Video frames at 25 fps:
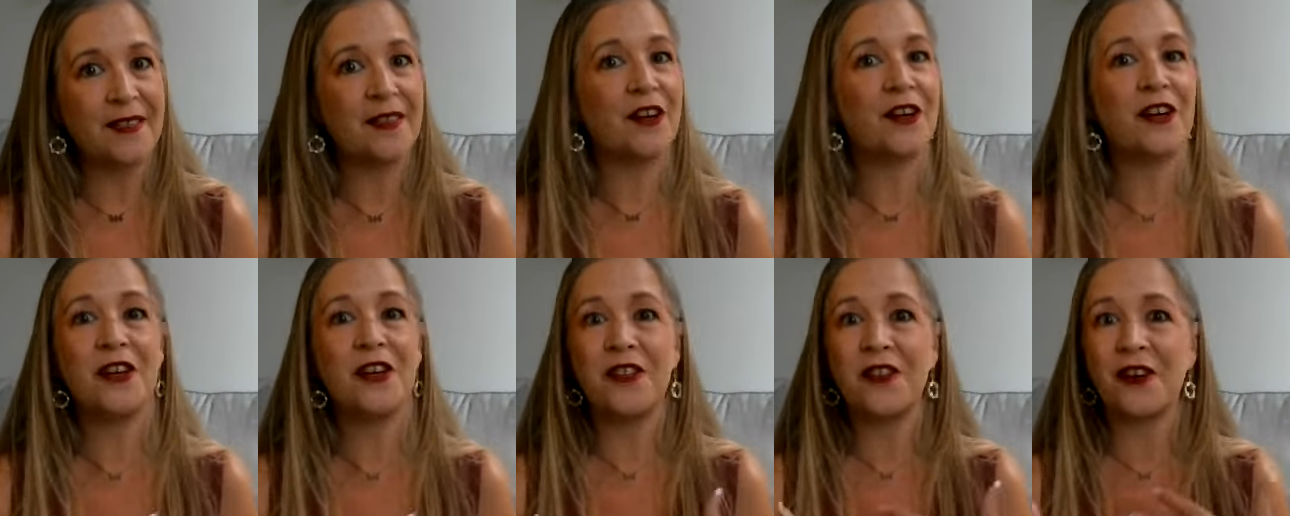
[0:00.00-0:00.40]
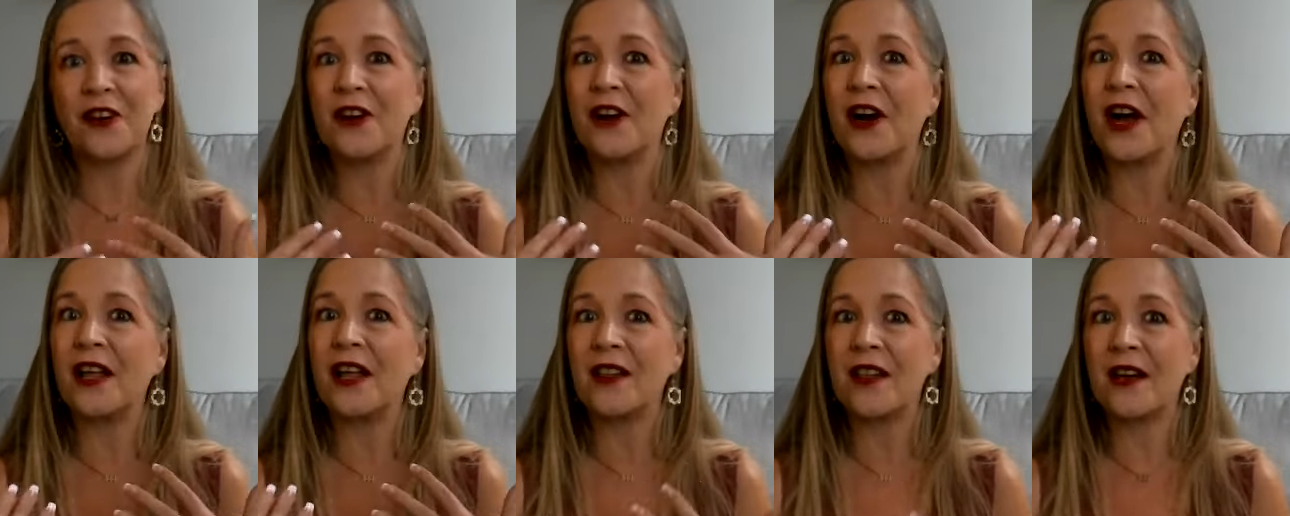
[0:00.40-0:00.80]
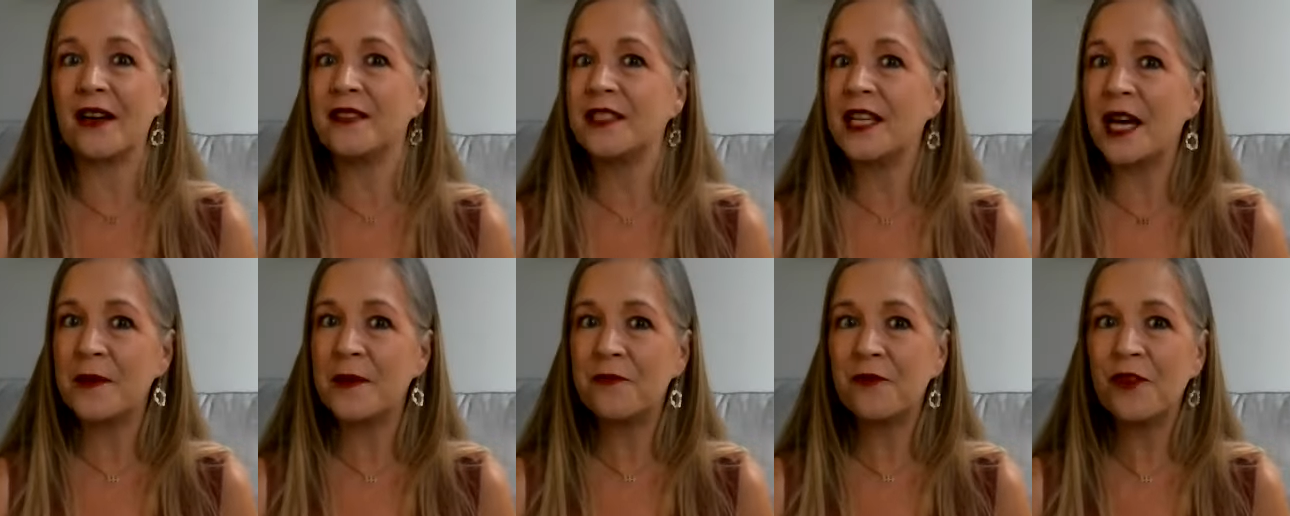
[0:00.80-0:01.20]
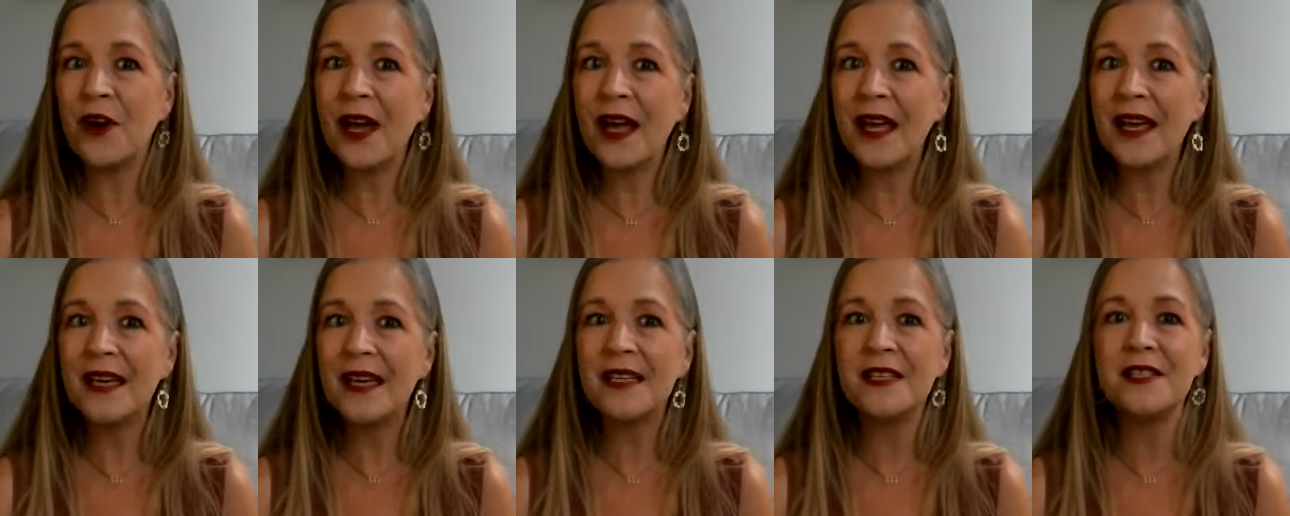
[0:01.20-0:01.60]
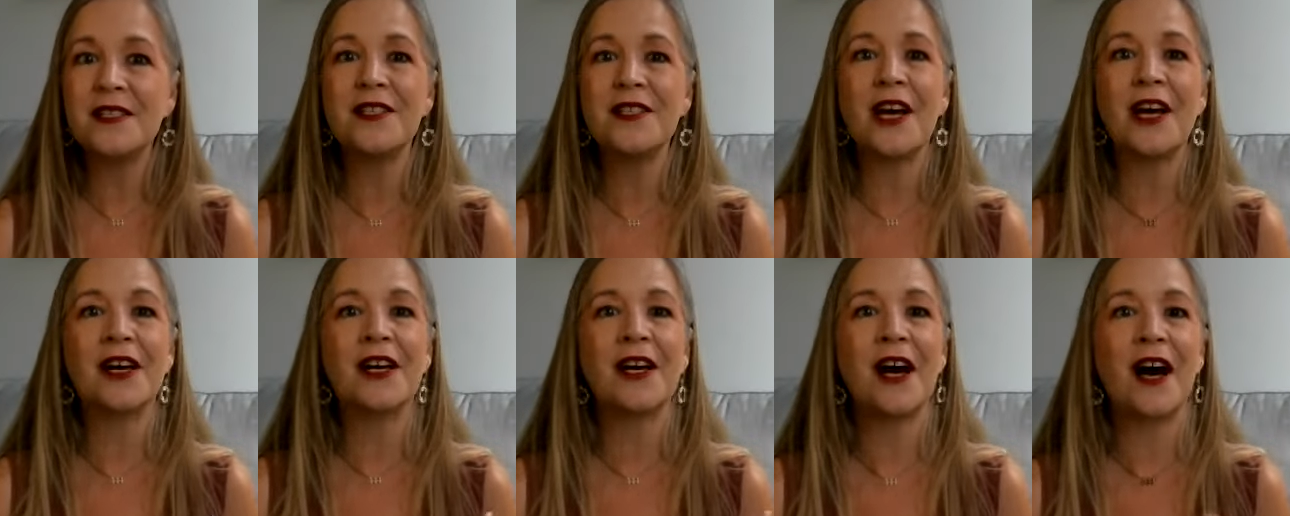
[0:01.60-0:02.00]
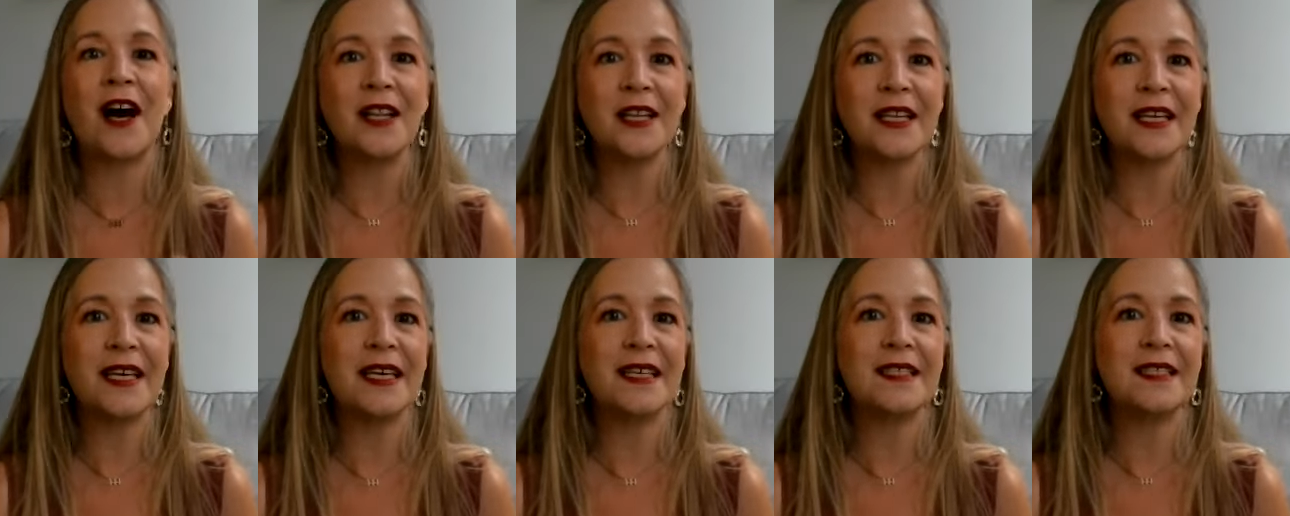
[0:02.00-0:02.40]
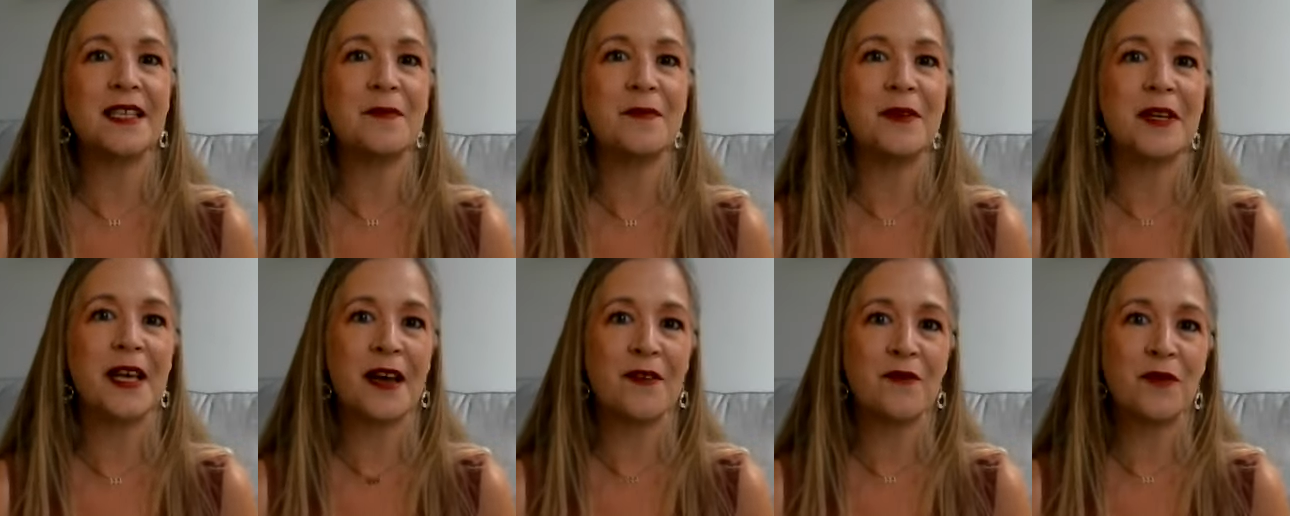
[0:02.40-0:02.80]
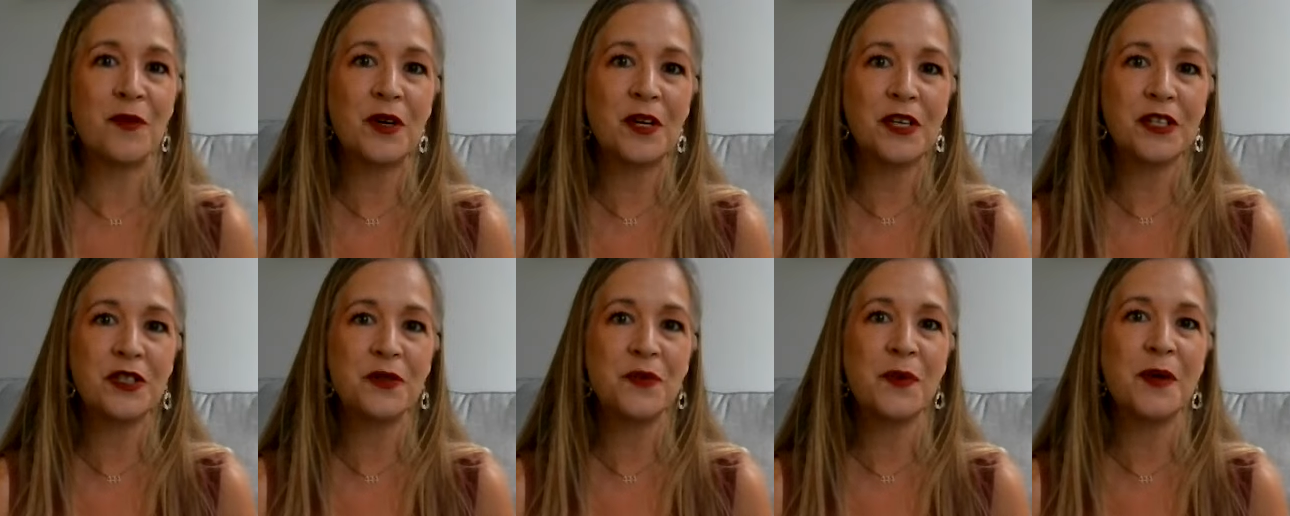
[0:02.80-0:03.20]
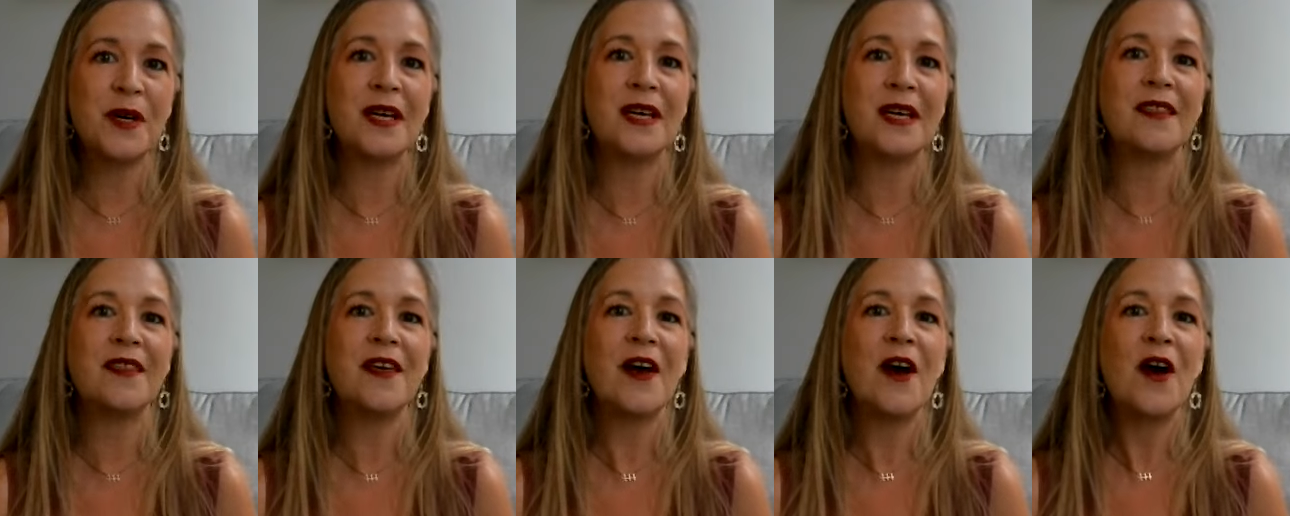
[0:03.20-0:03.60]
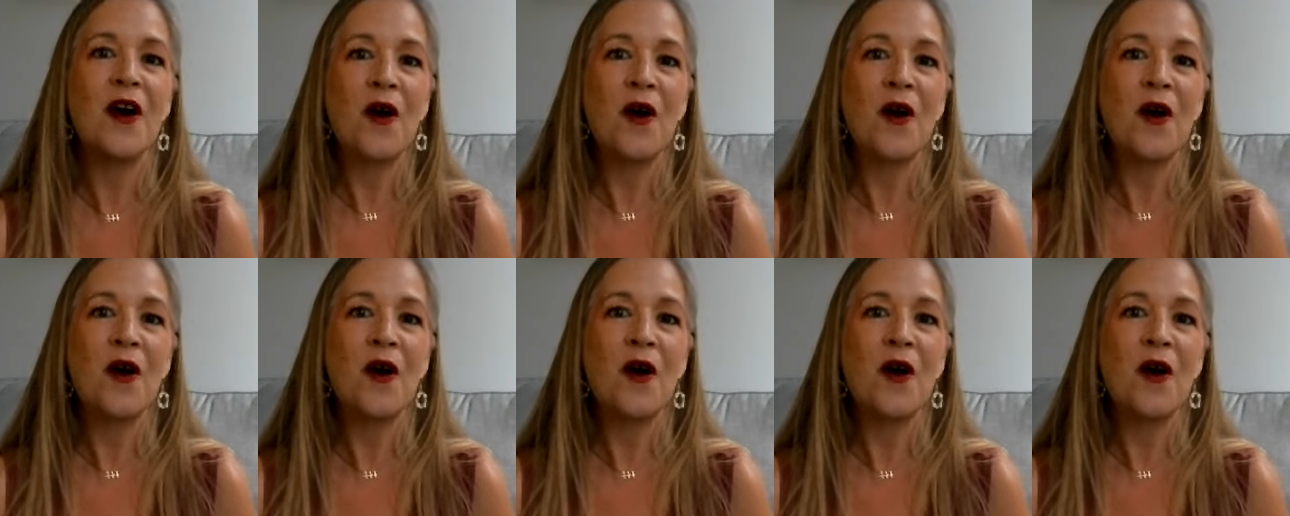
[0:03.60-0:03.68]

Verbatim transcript: They're either a longtime friend, a colleague, somebody I've worked with,